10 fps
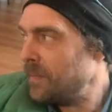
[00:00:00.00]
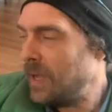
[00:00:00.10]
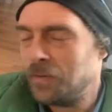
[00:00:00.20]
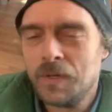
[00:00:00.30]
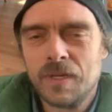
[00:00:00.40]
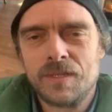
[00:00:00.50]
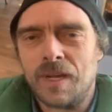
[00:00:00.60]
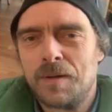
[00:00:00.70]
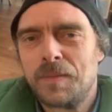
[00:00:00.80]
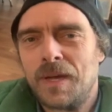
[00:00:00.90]
I've been a
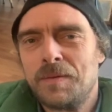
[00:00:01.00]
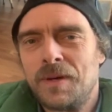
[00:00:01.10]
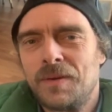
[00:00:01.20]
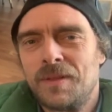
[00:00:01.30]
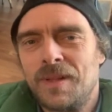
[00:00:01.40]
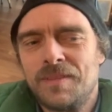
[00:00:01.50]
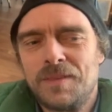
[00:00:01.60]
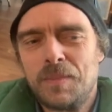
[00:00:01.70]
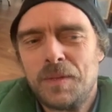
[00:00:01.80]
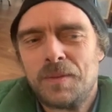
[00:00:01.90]
shop guy my whole life,
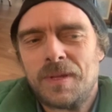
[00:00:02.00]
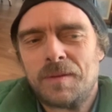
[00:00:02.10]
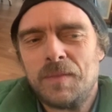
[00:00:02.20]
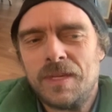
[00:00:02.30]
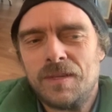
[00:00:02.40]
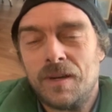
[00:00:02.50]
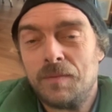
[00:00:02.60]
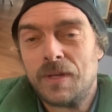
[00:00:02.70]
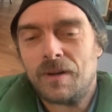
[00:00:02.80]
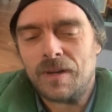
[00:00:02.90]
and people like me drive
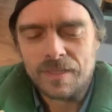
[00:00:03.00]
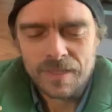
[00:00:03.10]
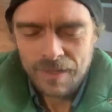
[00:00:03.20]
me crazy.